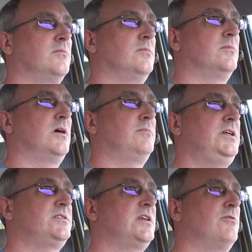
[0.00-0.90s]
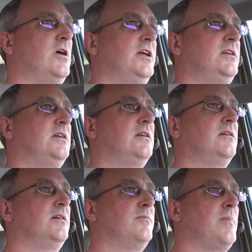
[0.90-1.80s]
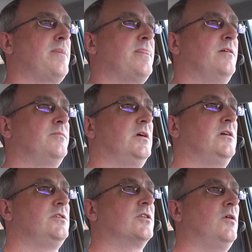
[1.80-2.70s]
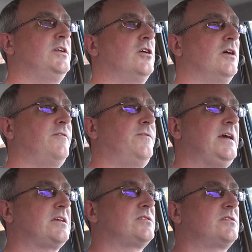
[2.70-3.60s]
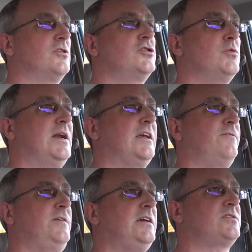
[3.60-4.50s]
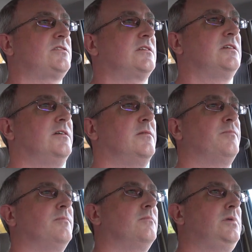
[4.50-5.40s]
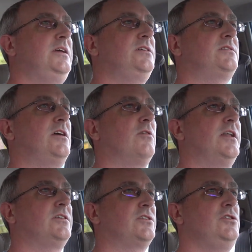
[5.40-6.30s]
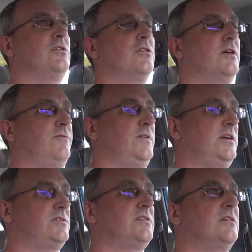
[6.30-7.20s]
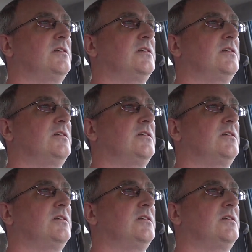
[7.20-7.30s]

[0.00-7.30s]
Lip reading: Come on, please stay running. You're going to go get fixed. Don't you want to get fixed? Please stay running so you can go get fixed.